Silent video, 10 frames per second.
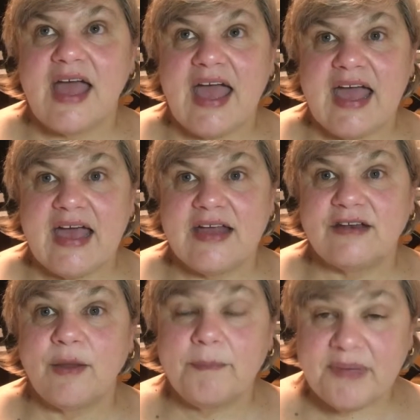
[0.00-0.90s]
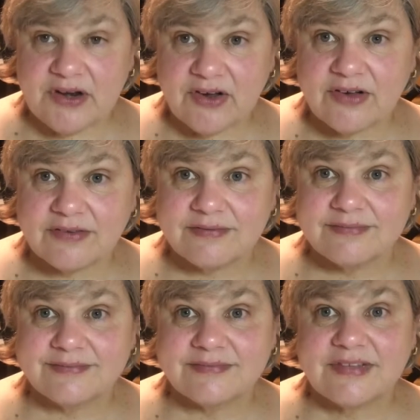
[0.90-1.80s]
and bitter
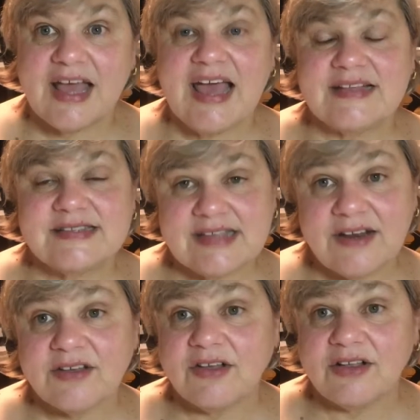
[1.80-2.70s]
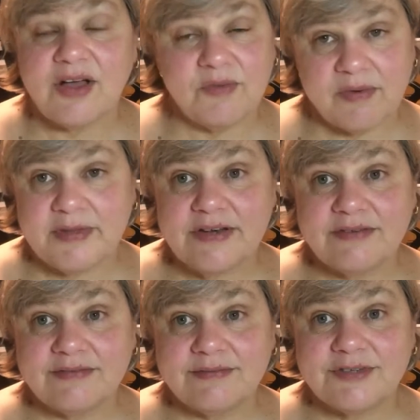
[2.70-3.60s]
and cynical a woman
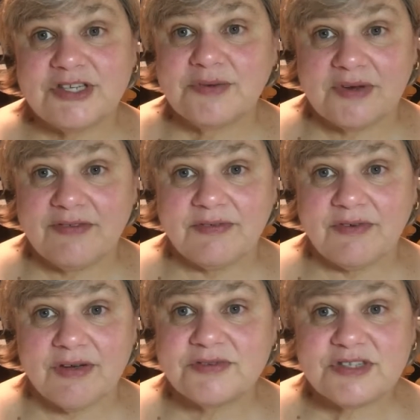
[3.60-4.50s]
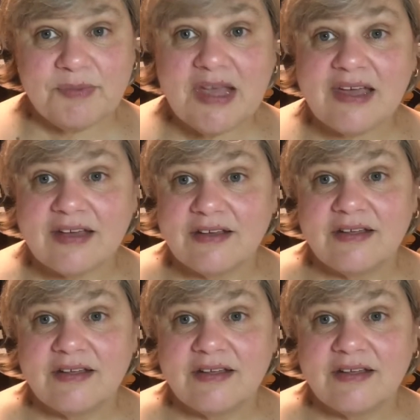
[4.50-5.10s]
she would have grown to be.